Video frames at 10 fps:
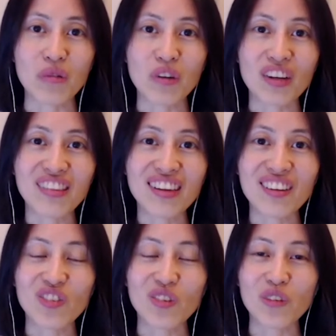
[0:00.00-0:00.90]
which I think
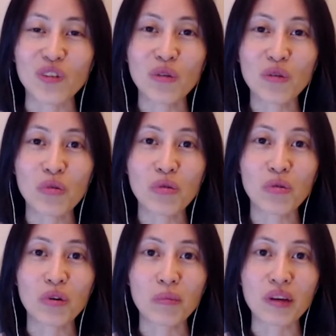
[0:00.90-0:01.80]
is just so
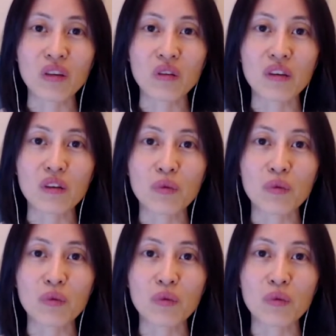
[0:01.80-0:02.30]
cool because he's